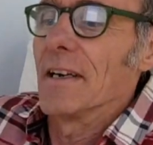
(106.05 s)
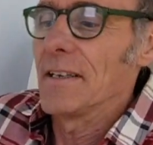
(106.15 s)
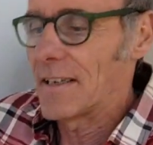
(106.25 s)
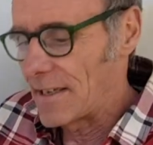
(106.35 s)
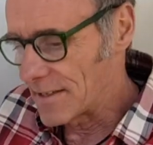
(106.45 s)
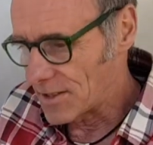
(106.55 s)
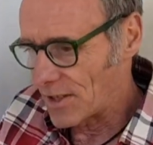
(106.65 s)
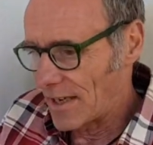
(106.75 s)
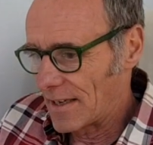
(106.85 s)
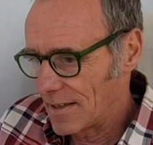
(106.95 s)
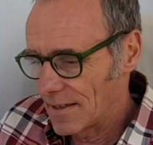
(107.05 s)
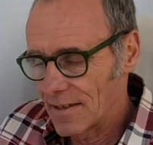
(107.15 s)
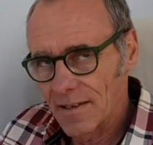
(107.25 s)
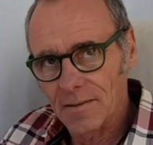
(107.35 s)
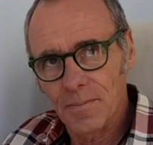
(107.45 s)
IKEA chair
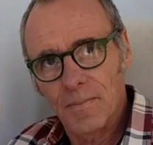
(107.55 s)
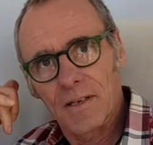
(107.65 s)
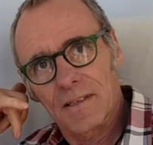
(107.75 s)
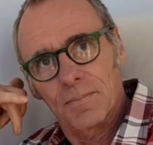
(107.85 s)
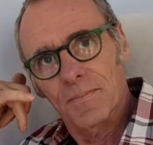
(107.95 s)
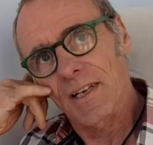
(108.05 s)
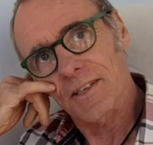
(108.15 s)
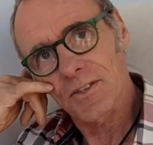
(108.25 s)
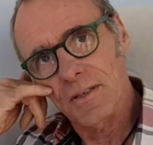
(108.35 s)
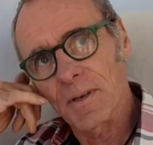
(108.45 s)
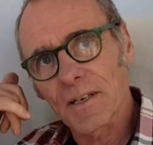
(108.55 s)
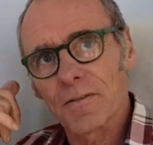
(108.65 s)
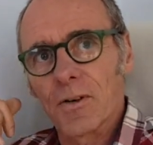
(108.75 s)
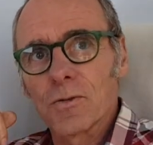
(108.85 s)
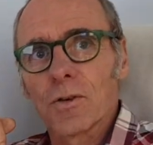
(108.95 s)
and casually make a
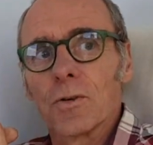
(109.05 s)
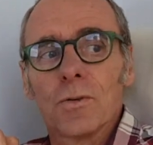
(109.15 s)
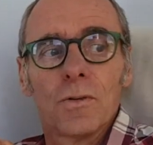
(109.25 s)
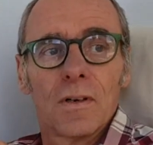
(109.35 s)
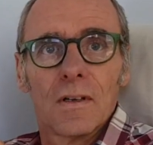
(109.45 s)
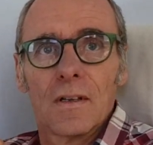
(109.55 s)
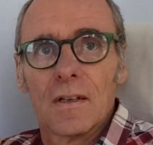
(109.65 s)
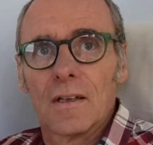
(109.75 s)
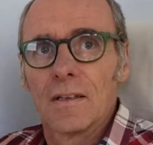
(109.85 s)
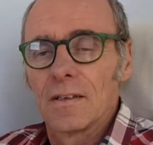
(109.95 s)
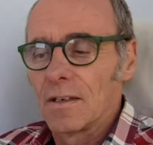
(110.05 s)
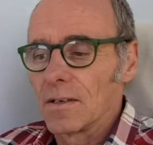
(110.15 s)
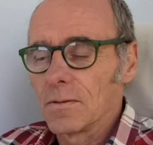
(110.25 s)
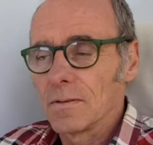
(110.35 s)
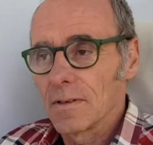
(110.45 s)
phone call, you
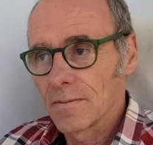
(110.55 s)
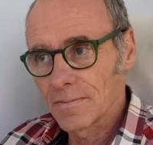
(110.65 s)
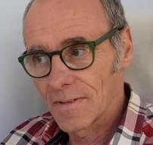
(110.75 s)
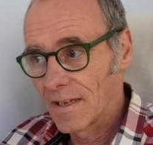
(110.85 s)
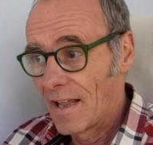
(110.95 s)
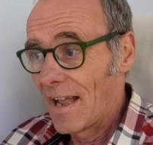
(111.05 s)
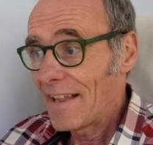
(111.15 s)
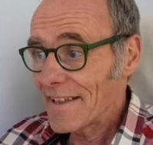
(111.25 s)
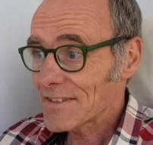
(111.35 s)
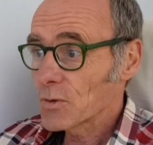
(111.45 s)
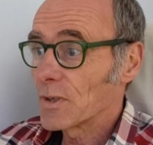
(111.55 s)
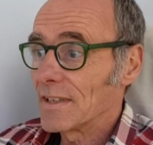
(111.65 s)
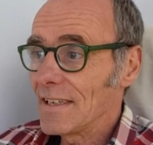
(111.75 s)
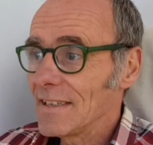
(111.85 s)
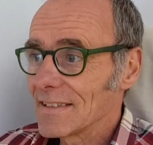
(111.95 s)
know. And that's all you
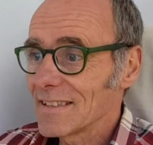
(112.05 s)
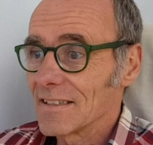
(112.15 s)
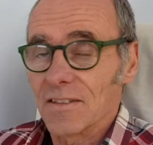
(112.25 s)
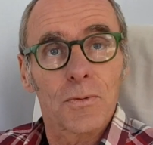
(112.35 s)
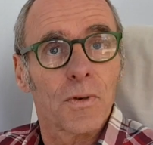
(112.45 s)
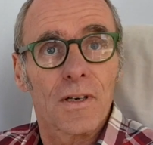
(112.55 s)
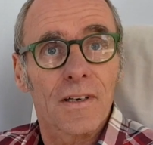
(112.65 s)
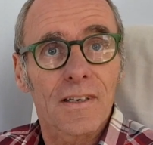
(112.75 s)
need, isn't it, to work?